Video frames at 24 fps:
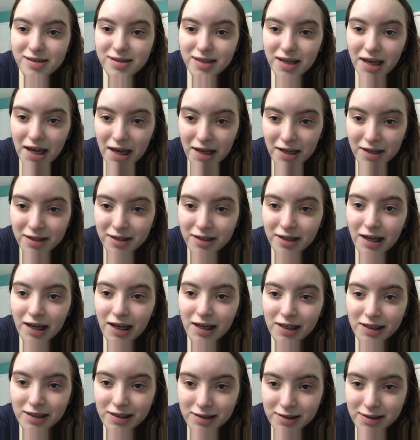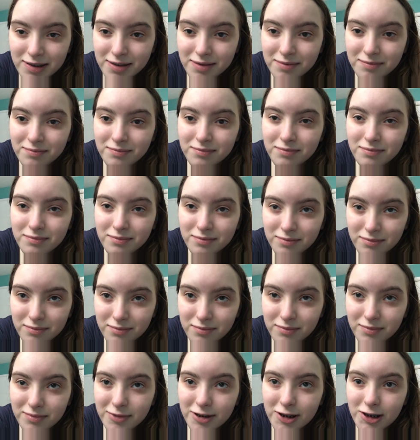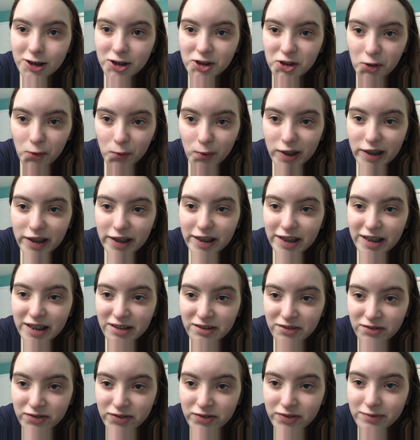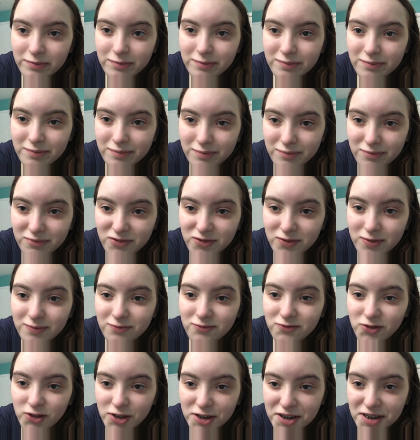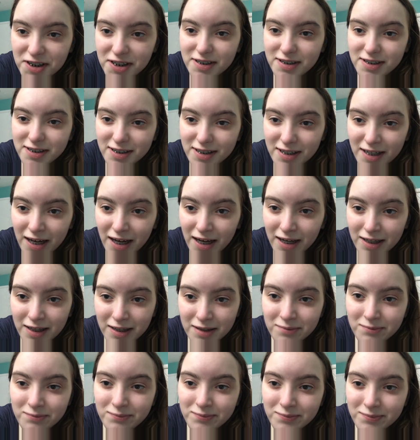10 days till we leave for Cincinnati.